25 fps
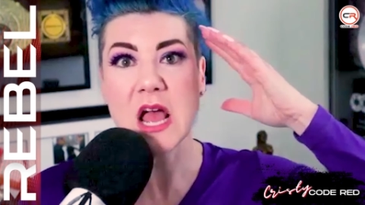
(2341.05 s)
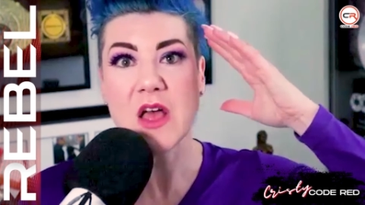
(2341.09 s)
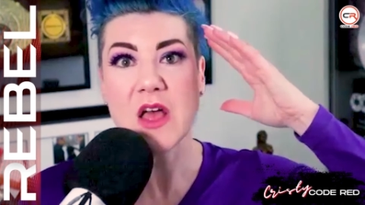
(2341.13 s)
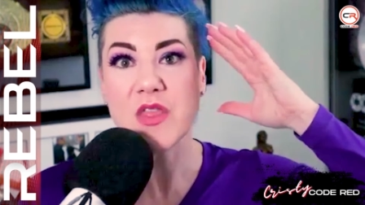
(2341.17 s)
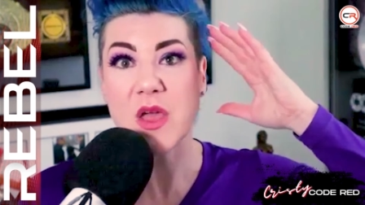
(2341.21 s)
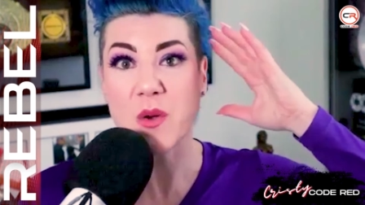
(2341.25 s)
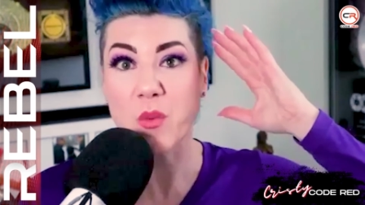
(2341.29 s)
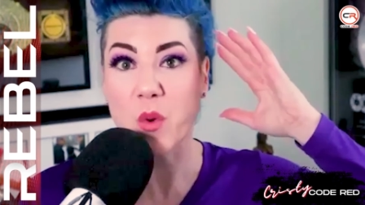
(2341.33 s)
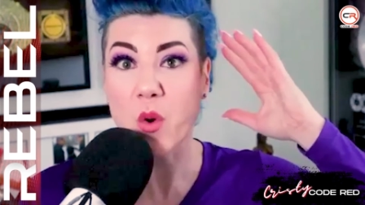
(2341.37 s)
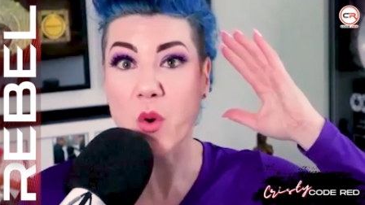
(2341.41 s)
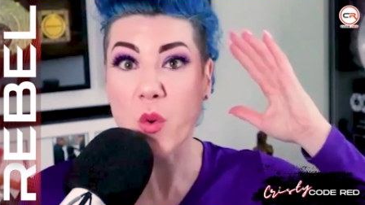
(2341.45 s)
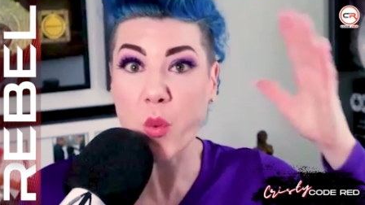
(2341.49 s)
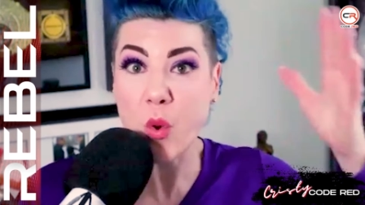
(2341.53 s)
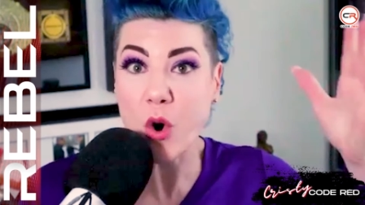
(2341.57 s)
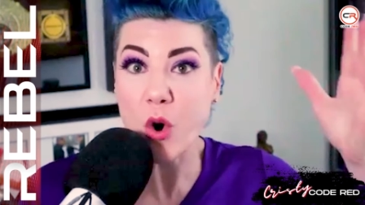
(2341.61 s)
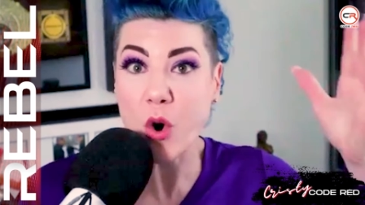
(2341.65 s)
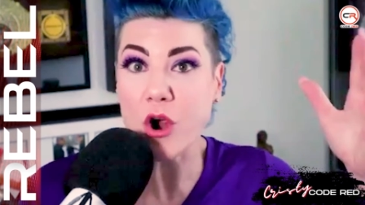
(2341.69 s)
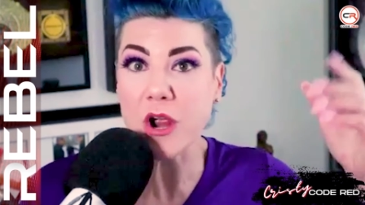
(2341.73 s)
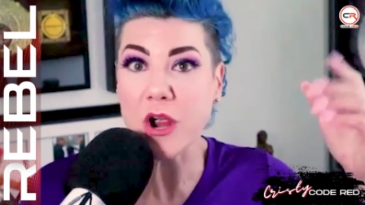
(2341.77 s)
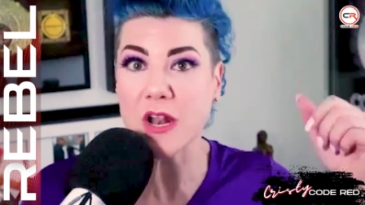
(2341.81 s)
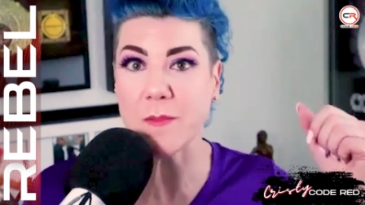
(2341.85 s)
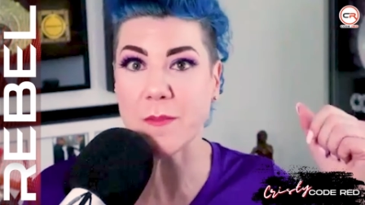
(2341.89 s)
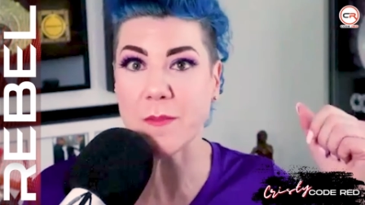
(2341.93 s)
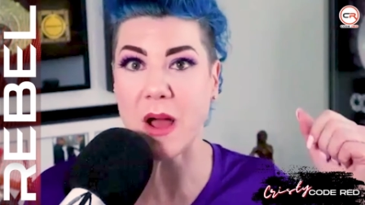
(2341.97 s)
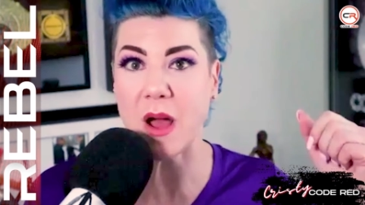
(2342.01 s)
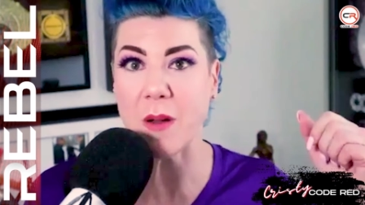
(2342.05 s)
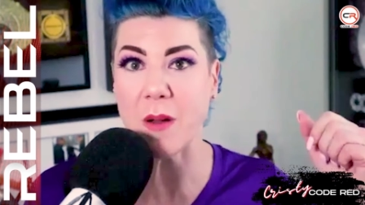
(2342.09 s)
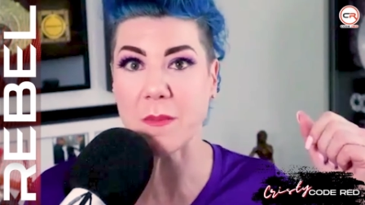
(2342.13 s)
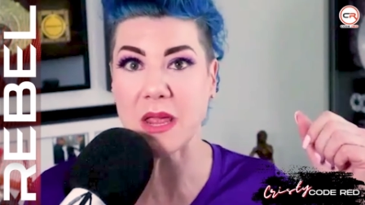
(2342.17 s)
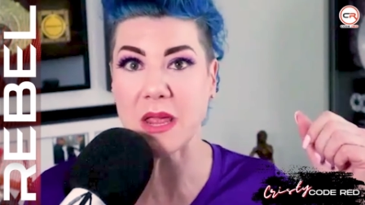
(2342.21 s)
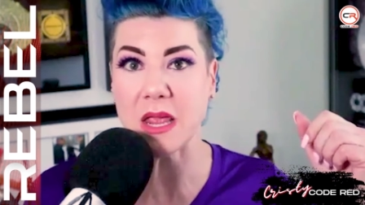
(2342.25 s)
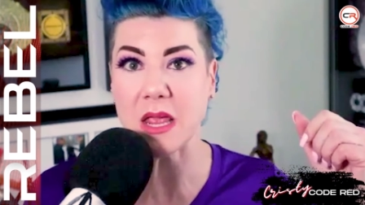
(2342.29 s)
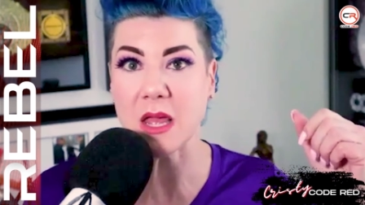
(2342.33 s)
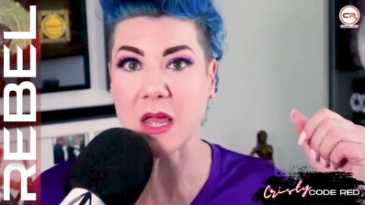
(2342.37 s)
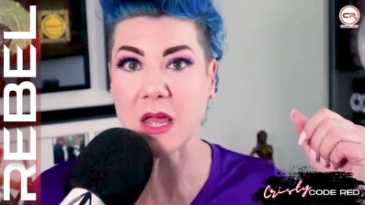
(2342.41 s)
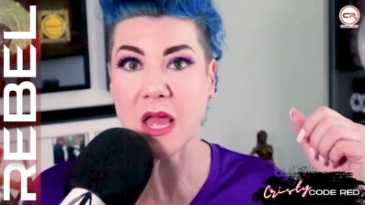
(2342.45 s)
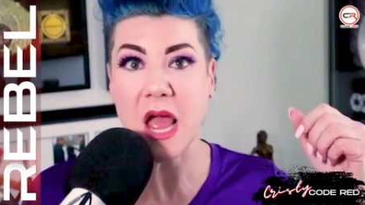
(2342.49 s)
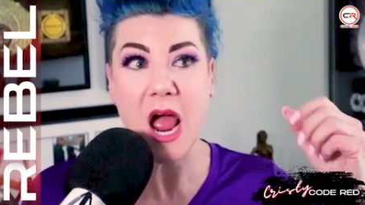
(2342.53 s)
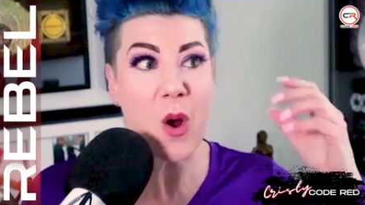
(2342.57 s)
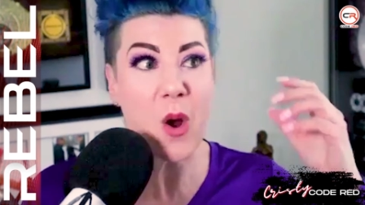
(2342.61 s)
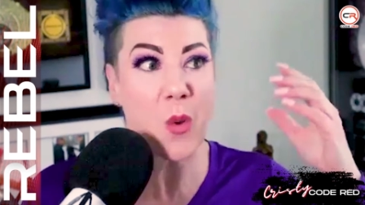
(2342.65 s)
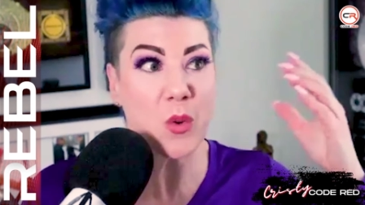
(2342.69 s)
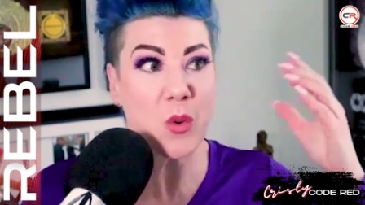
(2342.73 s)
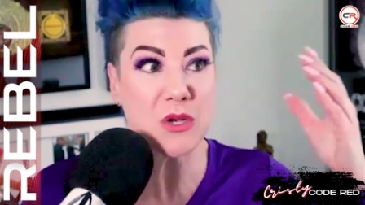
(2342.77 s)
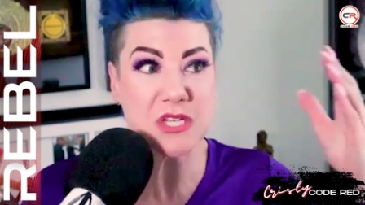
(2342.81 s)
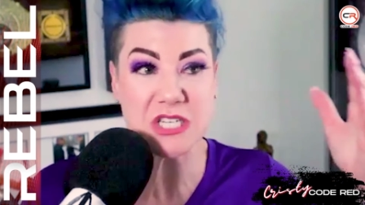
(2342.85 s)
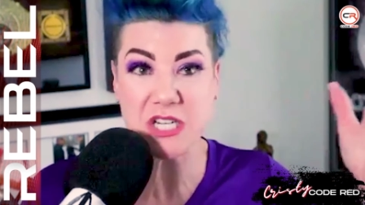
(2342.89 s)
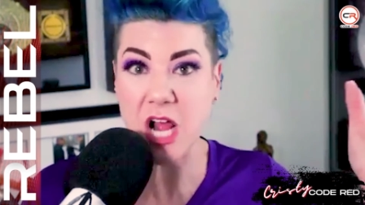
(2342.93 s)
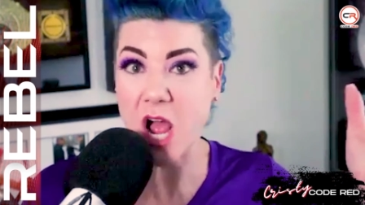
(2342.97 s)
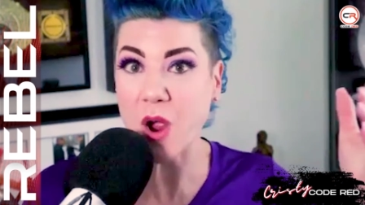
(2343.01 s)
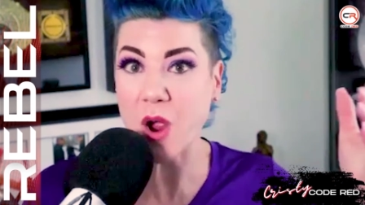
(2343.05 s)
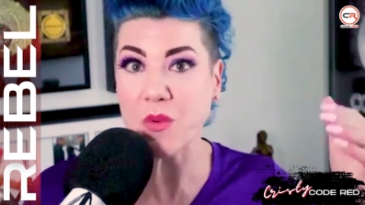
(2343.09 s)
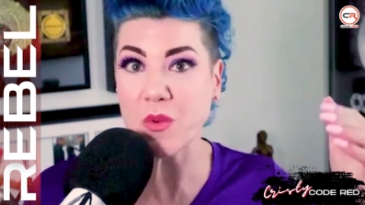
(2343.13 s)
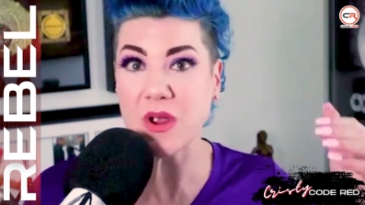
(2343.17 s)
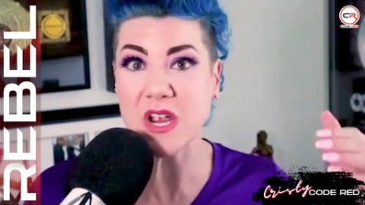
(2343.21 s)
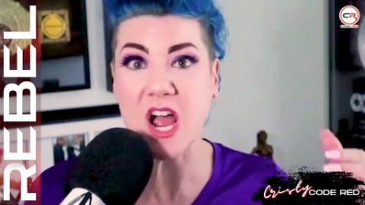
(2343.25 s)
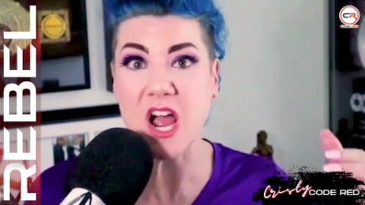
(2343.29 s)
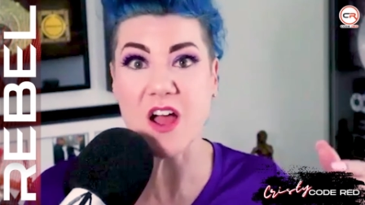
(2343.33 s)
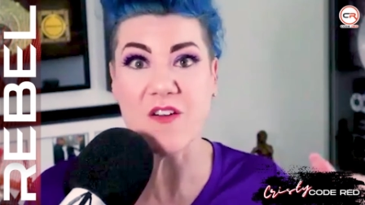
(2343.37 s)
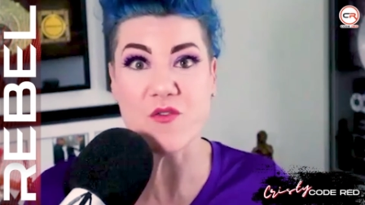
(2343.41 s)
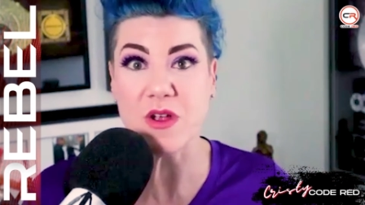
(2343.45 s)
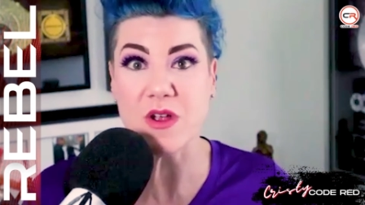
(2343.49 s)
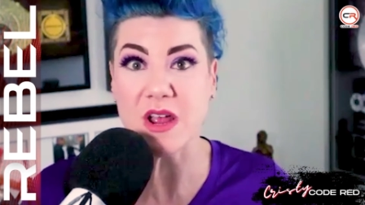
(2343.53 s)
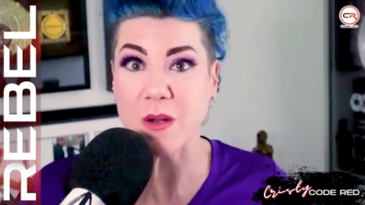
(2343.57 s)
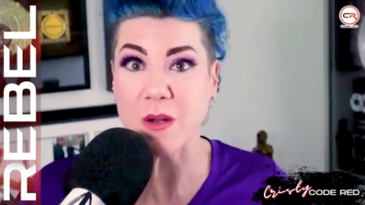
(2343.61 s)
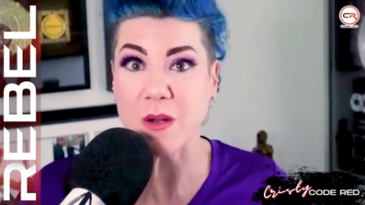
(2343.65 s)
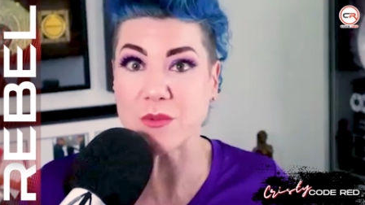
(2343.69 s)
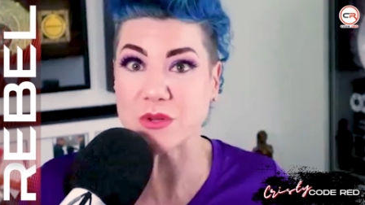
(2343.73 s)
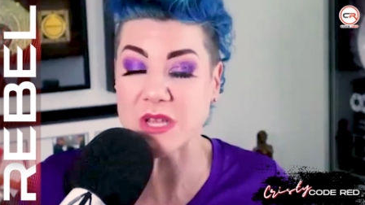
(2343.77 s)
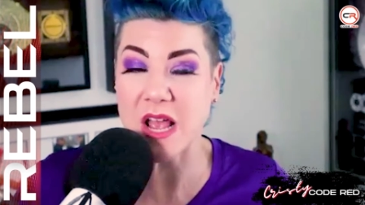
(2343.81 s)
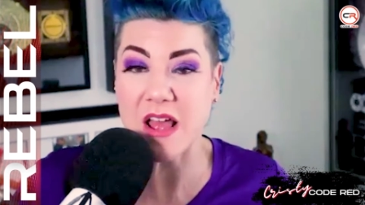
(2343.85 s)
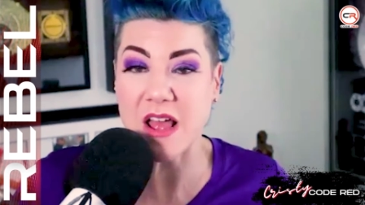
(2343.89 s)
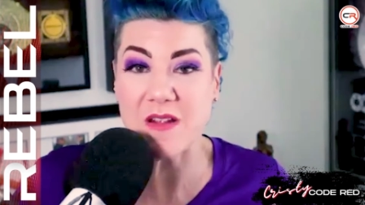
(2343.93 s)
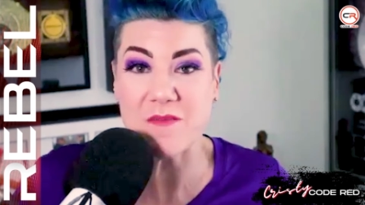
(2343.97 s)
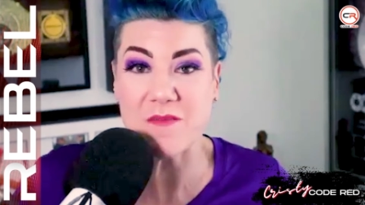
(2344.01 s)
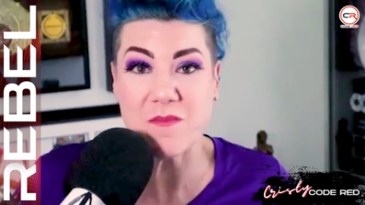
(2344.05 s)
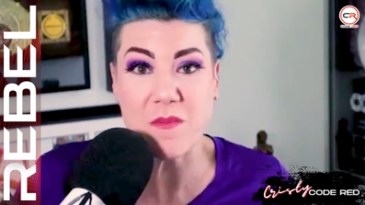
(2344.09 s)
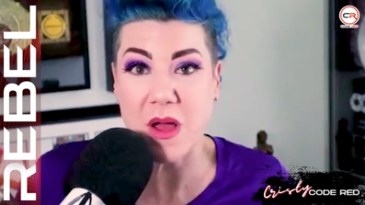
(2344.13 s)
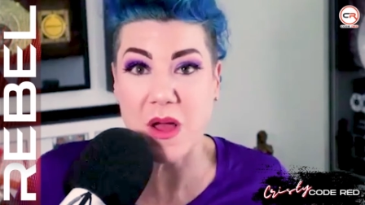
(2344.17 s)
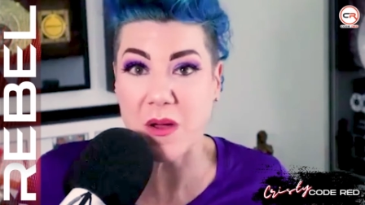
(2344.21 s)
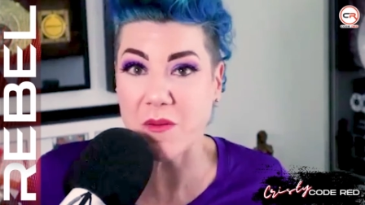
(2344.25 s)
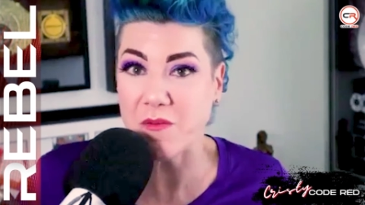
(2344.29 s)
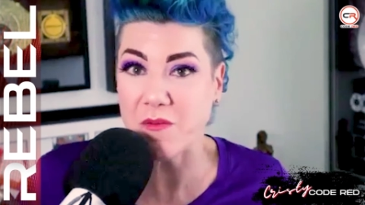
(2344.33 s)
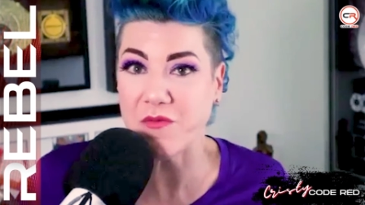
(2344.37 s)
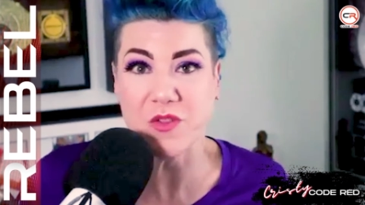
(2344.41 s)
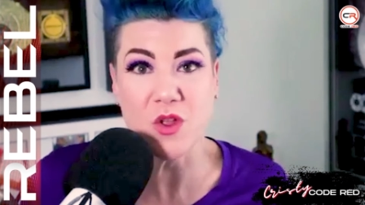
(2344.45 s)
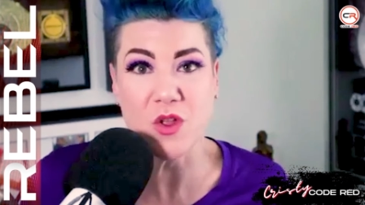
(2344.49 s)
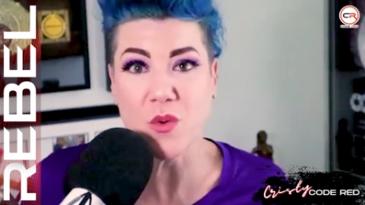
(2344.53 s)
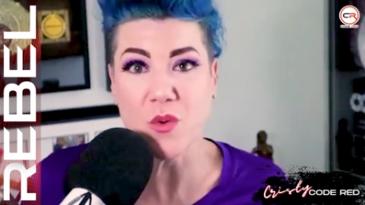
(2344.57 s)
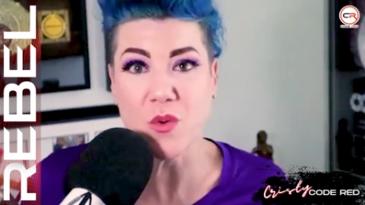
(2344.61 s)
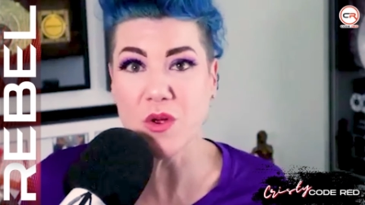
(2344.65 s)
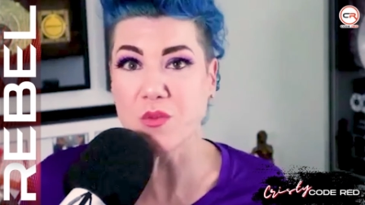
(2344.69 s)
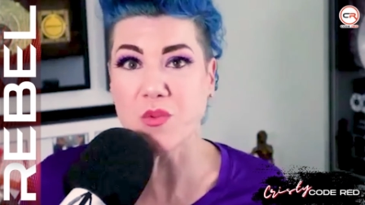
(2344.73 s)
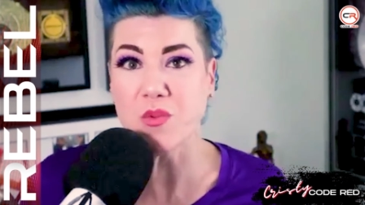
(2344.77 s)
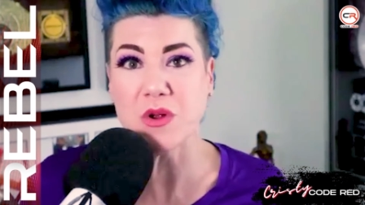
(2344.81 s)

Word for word: They were worried about me. I was not recovering. I was had uh, fluid